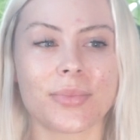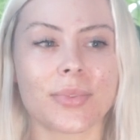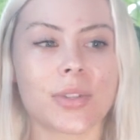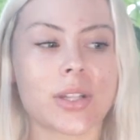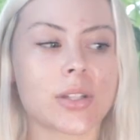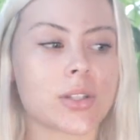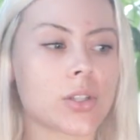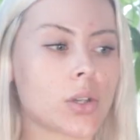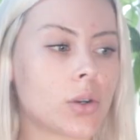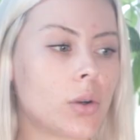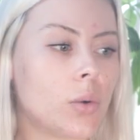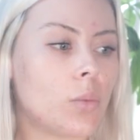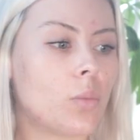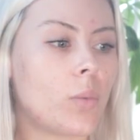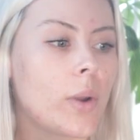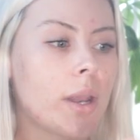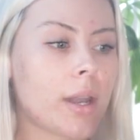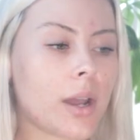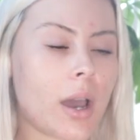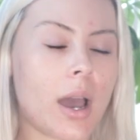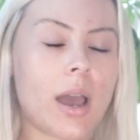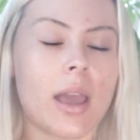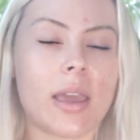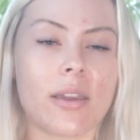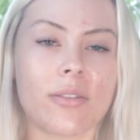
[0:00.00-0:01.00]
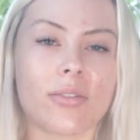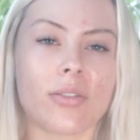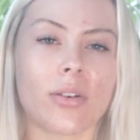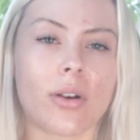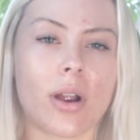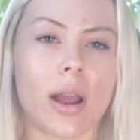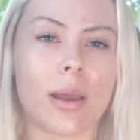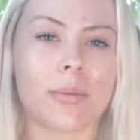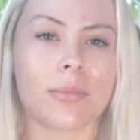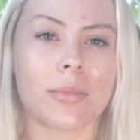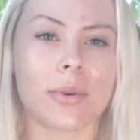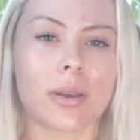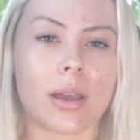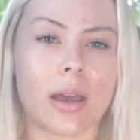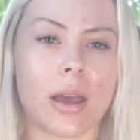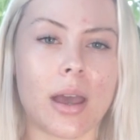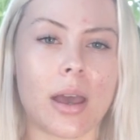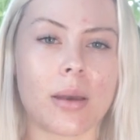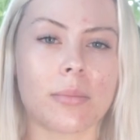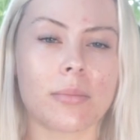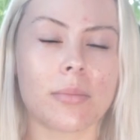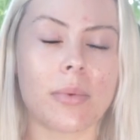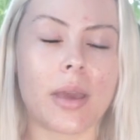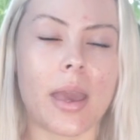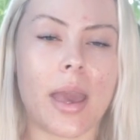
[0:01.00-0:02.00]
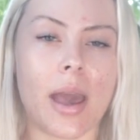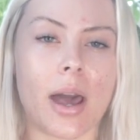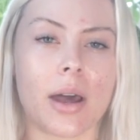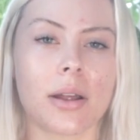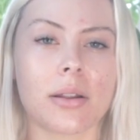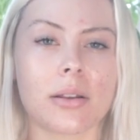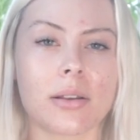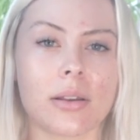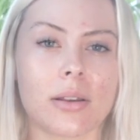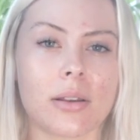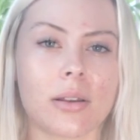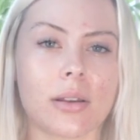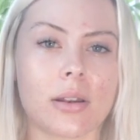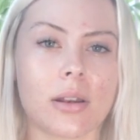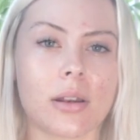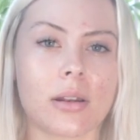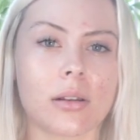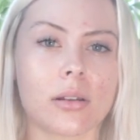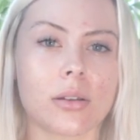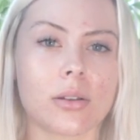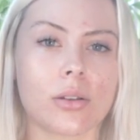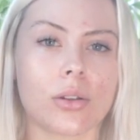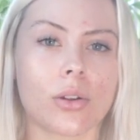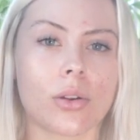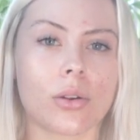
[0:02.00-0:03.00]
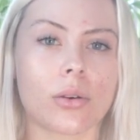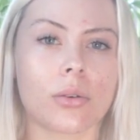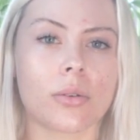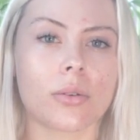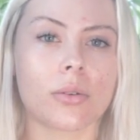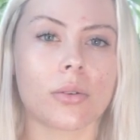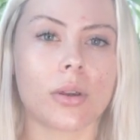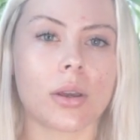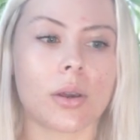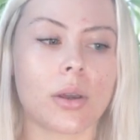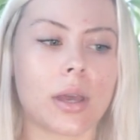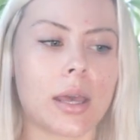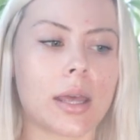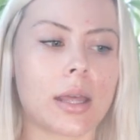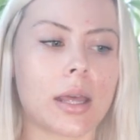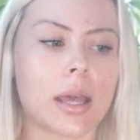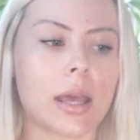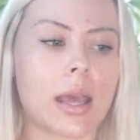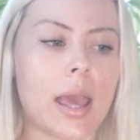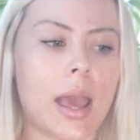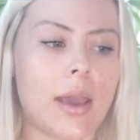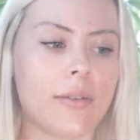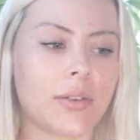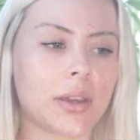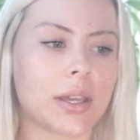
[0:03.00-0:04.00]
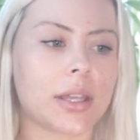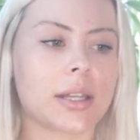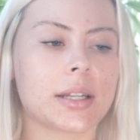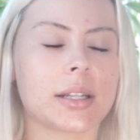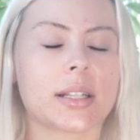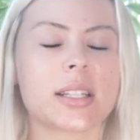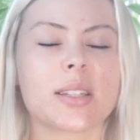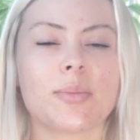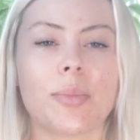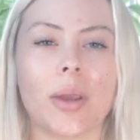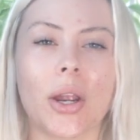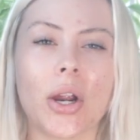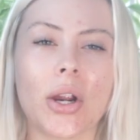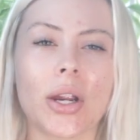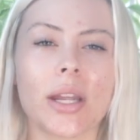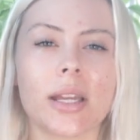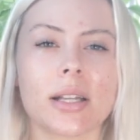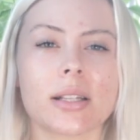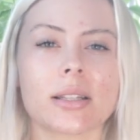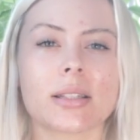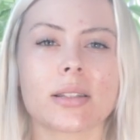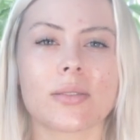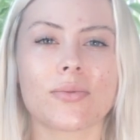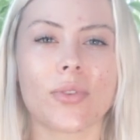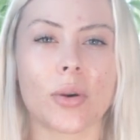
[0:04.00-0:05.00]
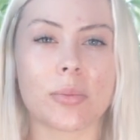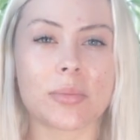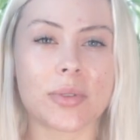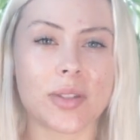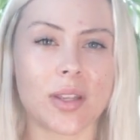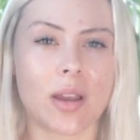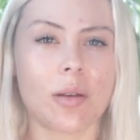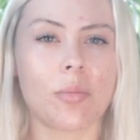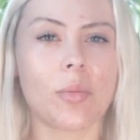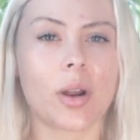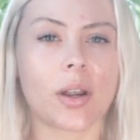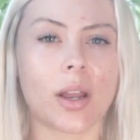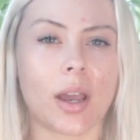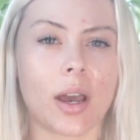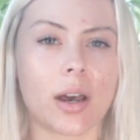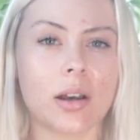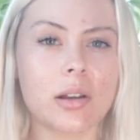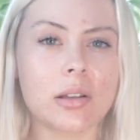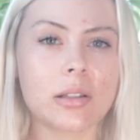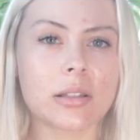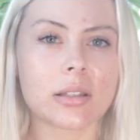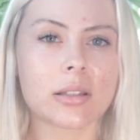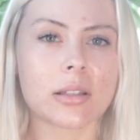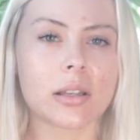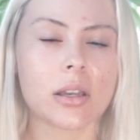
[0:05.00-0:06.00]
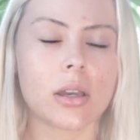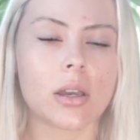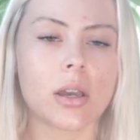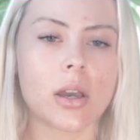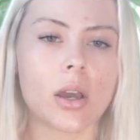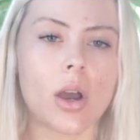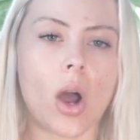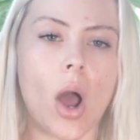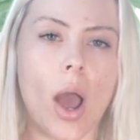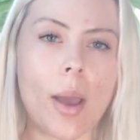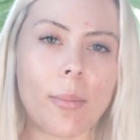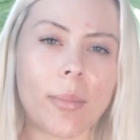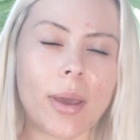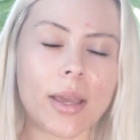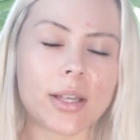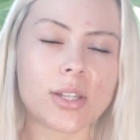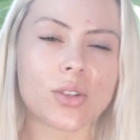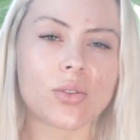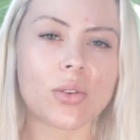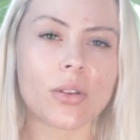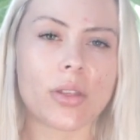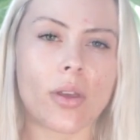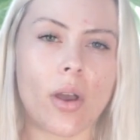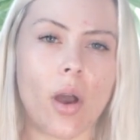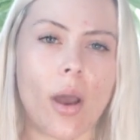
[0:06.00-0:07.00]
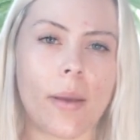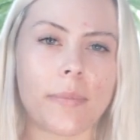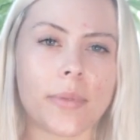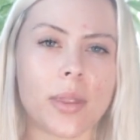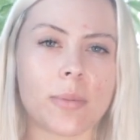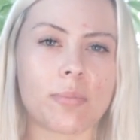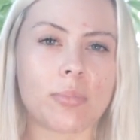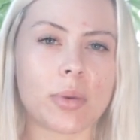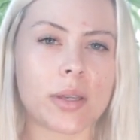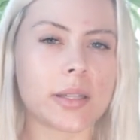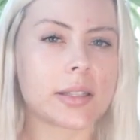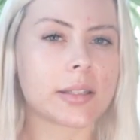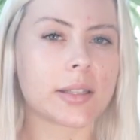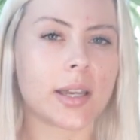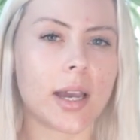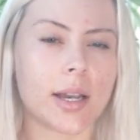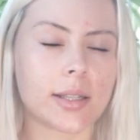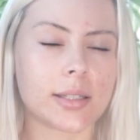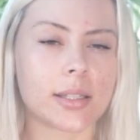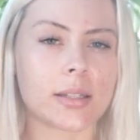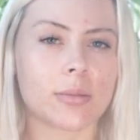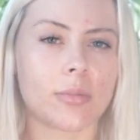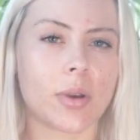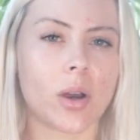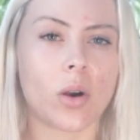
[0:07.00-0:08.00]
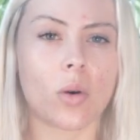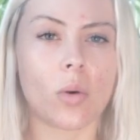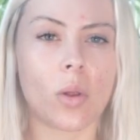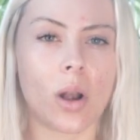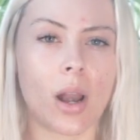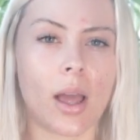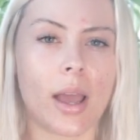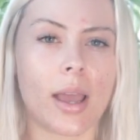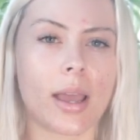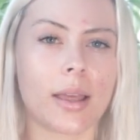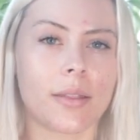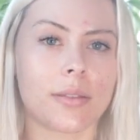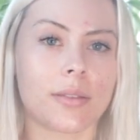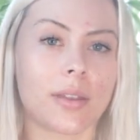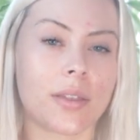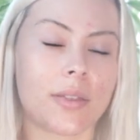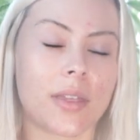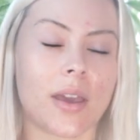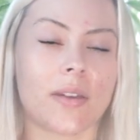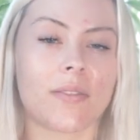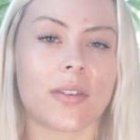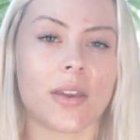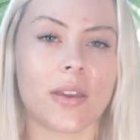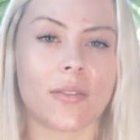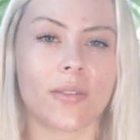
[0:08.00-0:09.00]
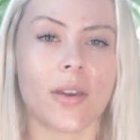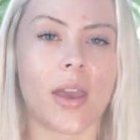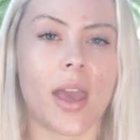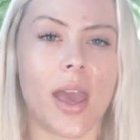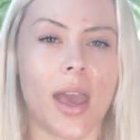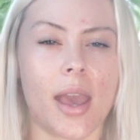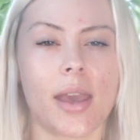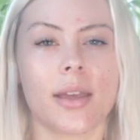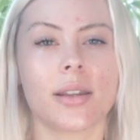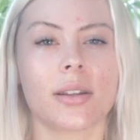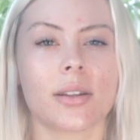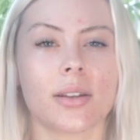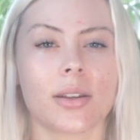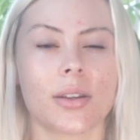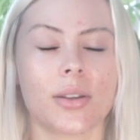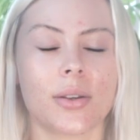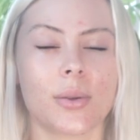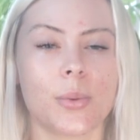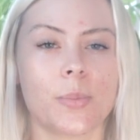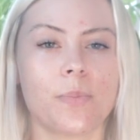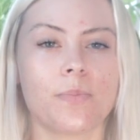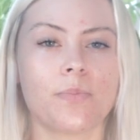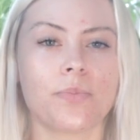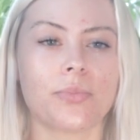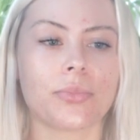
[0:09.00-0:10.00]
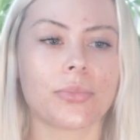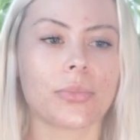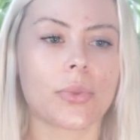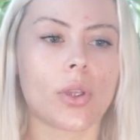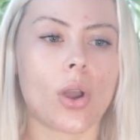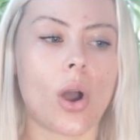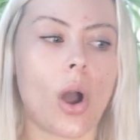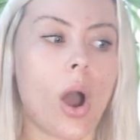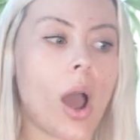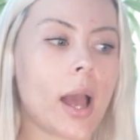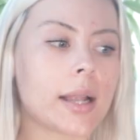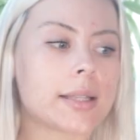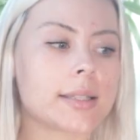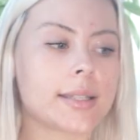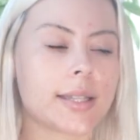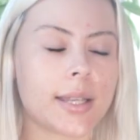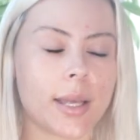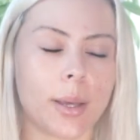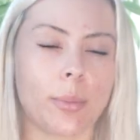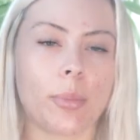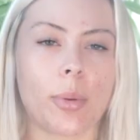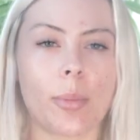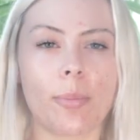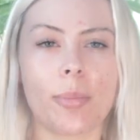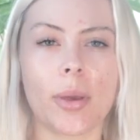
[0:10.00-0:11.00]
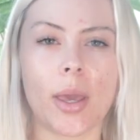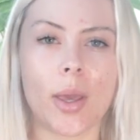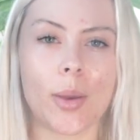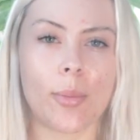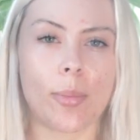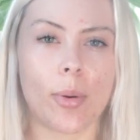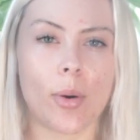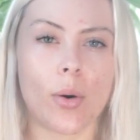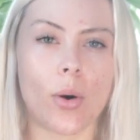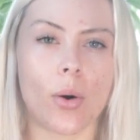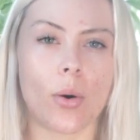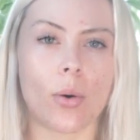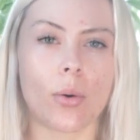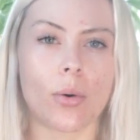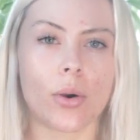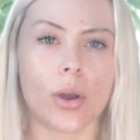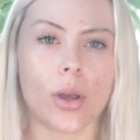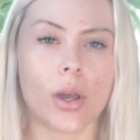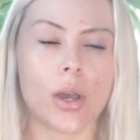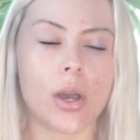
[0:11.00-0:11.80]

So whenever I'm out, you know, having an experience from someone else, I make sure that I'm the best customer or client that they've ever had. I tip people.